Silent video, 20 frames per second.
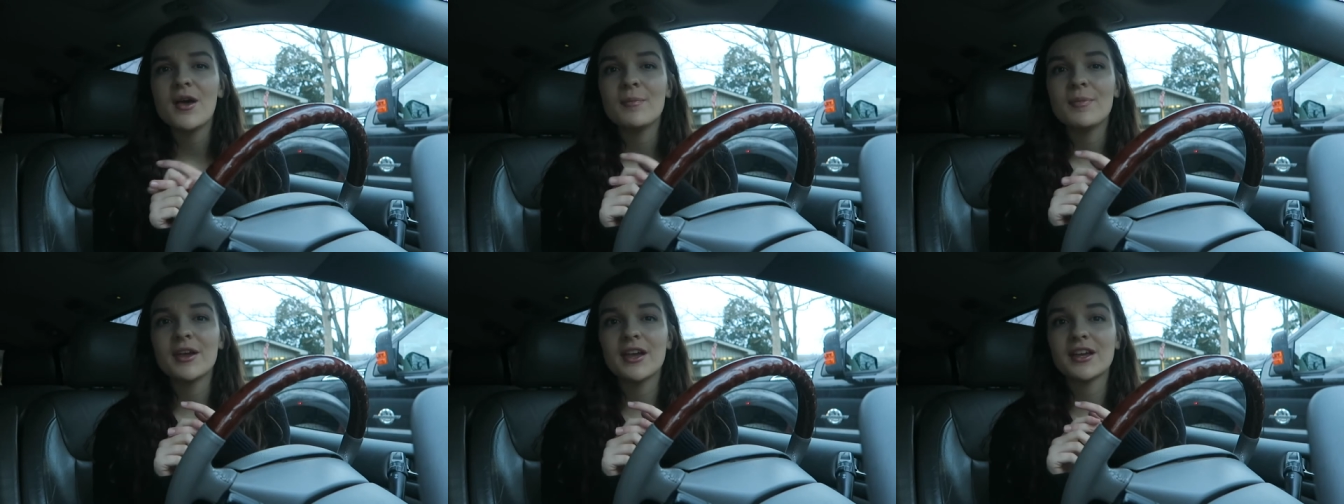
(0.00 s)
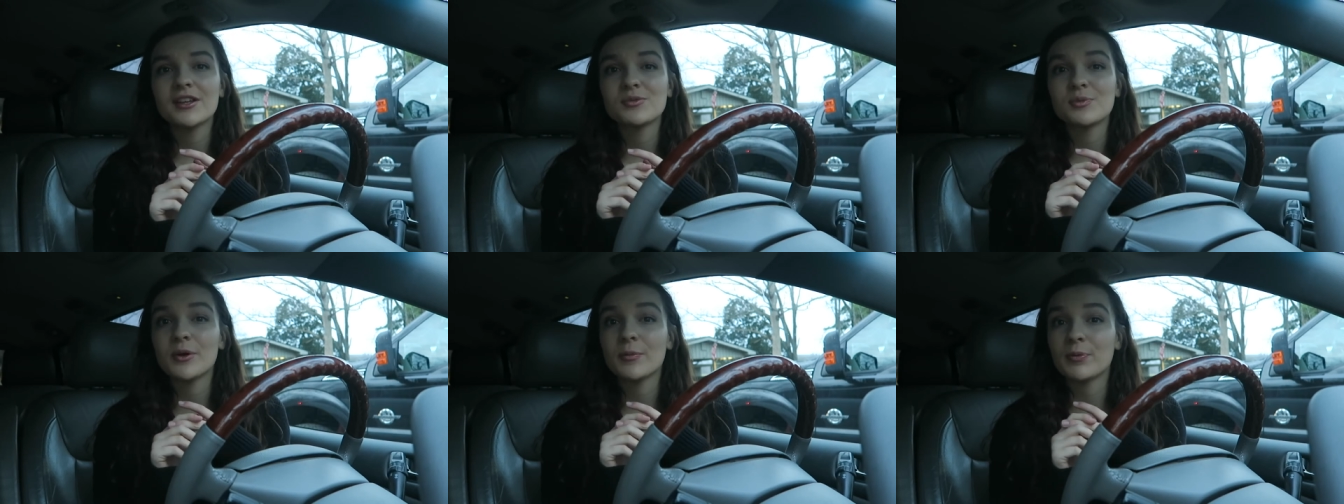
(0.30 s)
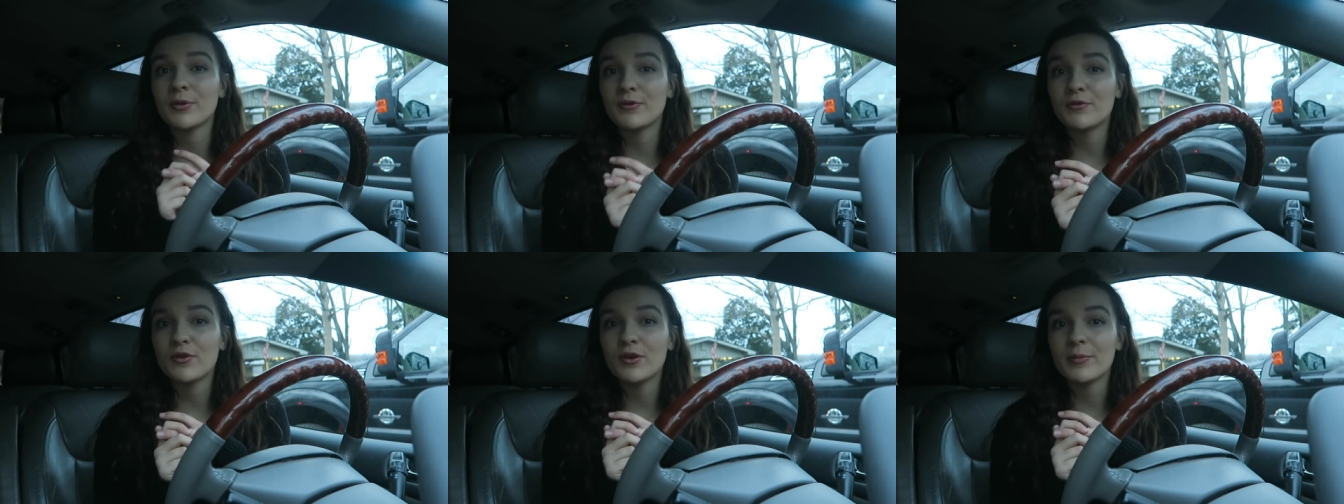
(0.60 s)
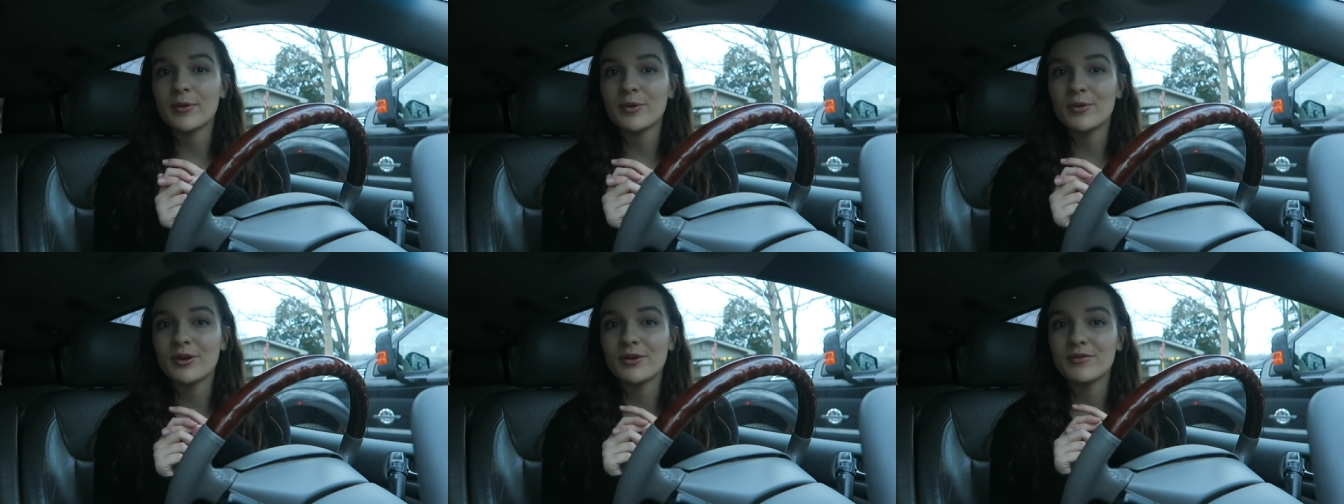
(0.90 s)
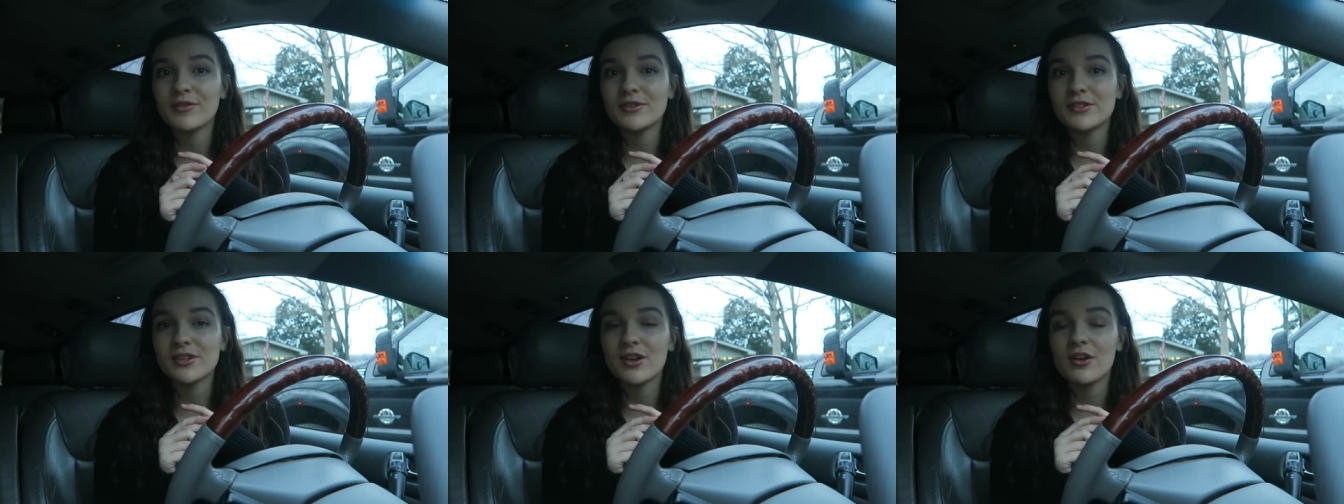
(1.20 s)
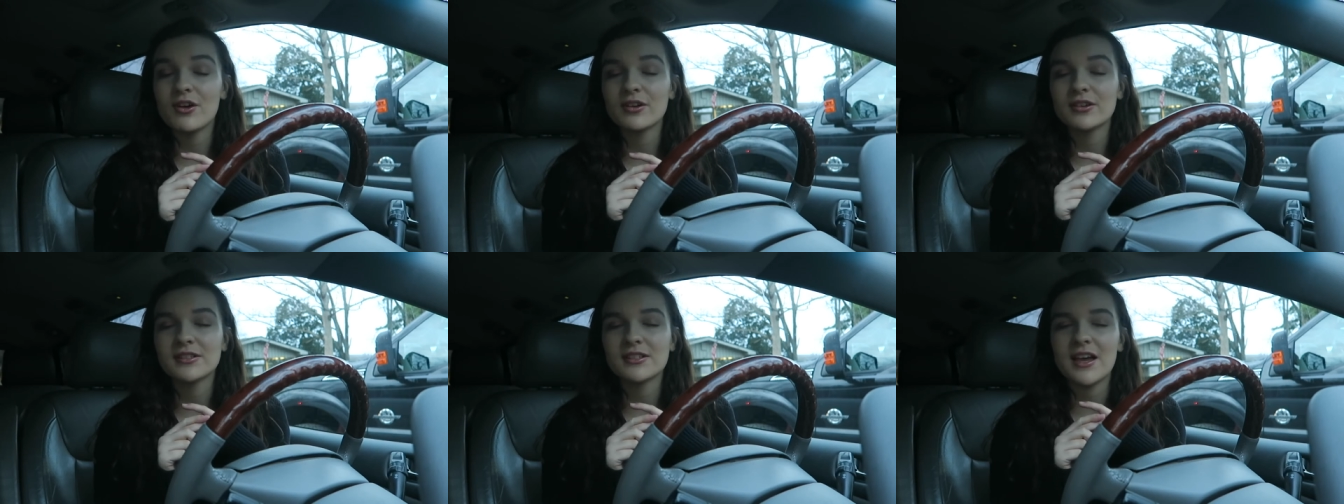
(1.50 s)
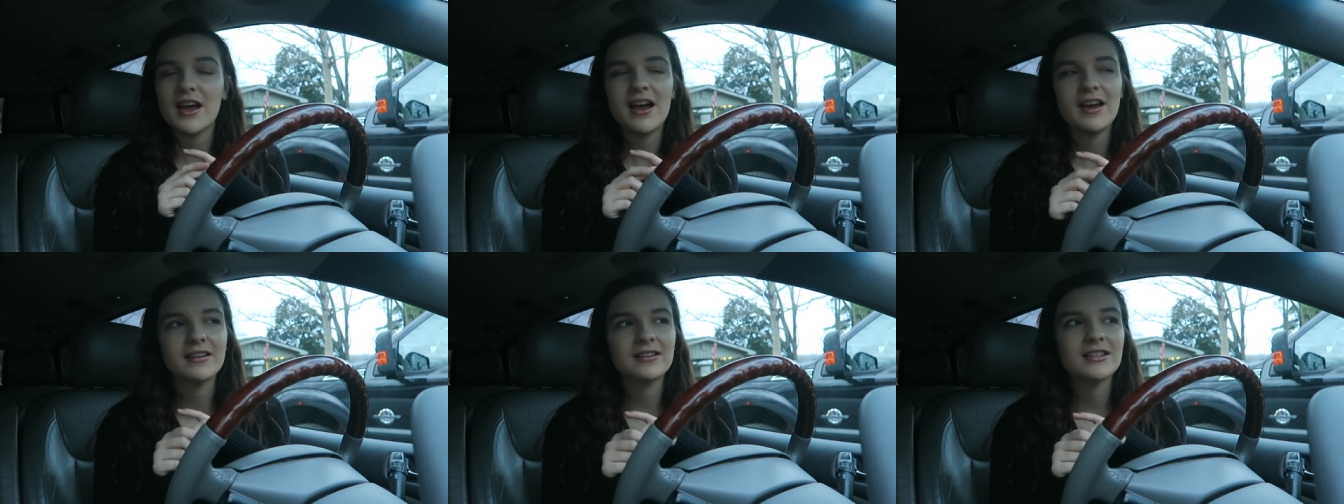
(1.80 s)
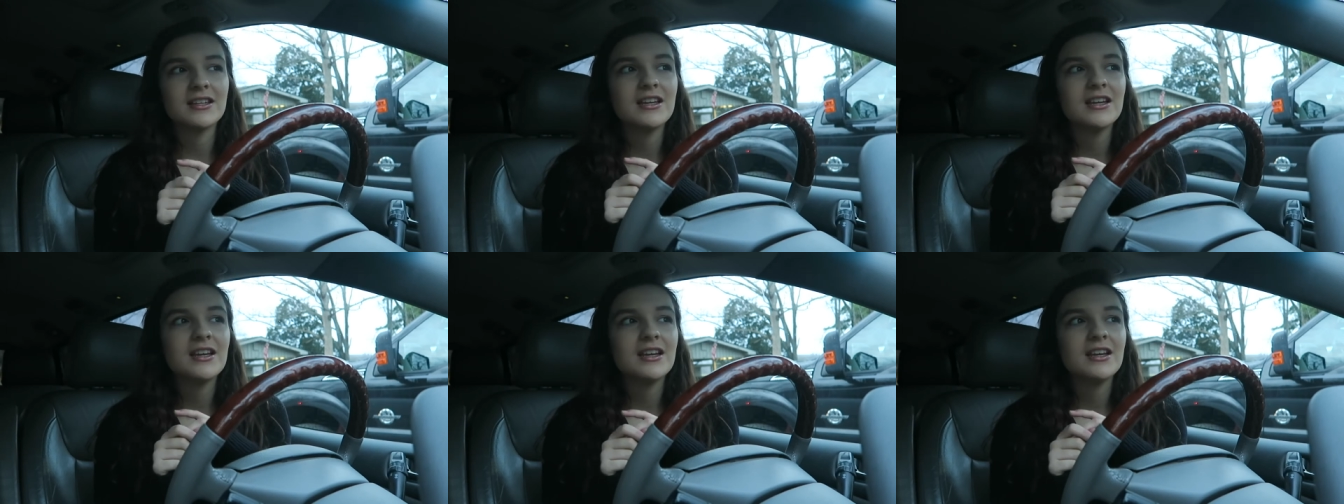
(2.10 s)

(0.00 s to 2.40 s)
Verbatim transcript: because we're performing one of the songs at,